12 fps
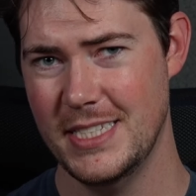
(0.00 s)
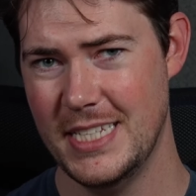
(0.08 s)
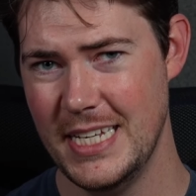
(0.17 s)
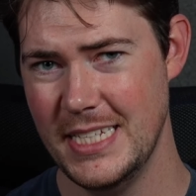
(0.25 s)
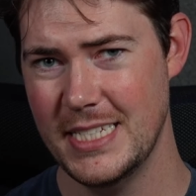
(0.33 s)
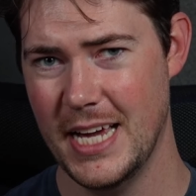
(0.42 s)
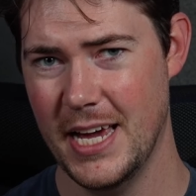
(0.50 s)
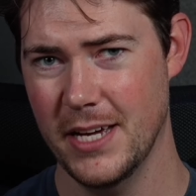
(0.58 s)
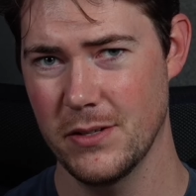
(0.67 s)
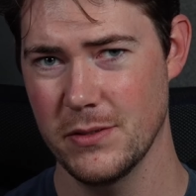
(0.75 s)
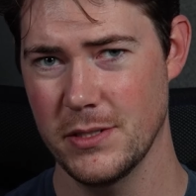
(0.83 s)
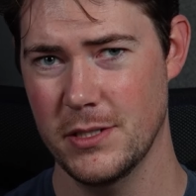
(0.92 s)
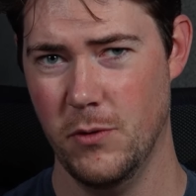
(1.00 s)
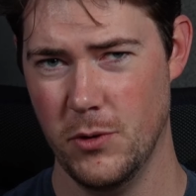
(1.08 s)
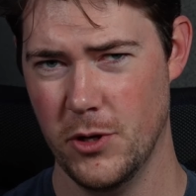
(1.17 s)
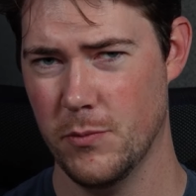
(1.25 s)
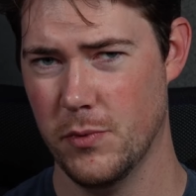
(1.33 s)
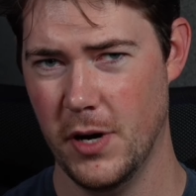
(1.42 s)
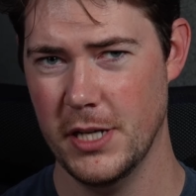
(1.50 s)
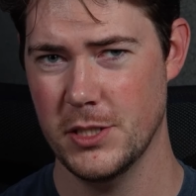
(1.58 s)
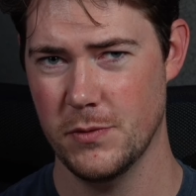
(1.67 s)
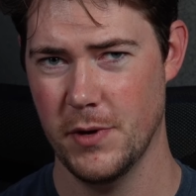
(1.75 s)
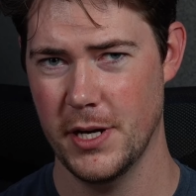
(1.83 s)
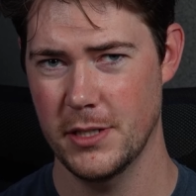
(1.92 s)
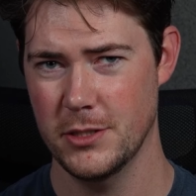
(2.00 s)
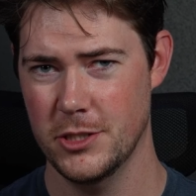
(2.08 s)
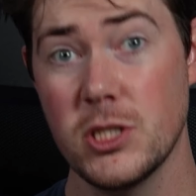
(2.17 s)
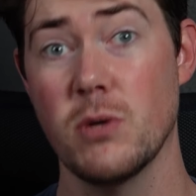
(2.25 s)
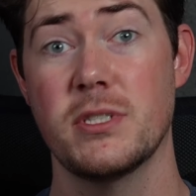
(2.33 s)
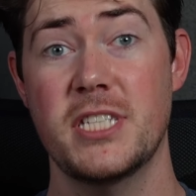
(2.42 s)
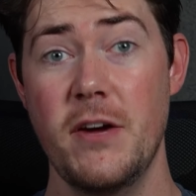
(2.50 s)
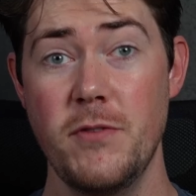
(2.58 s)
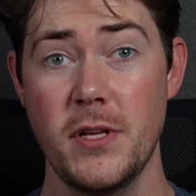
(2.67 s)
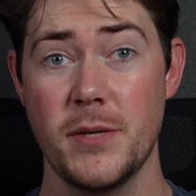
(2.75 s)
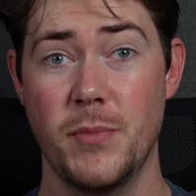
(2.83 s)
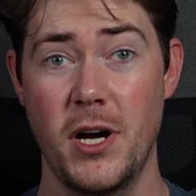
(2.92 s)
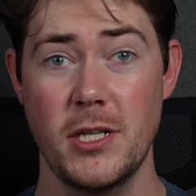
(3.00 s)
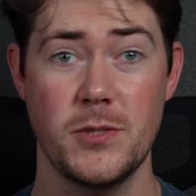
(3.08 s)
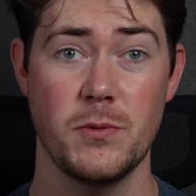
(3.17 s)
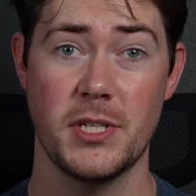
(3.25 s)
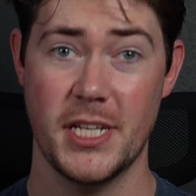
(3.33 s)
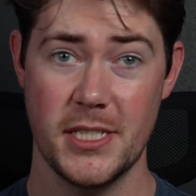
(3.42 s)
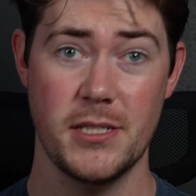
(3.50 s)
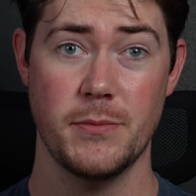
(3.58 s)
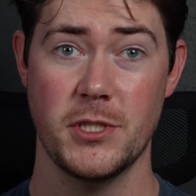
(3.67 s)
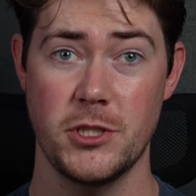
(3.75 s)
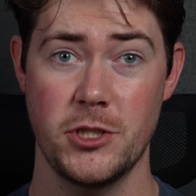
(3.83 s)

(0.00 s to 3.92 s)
details for their price range. So it's definitely possible to get something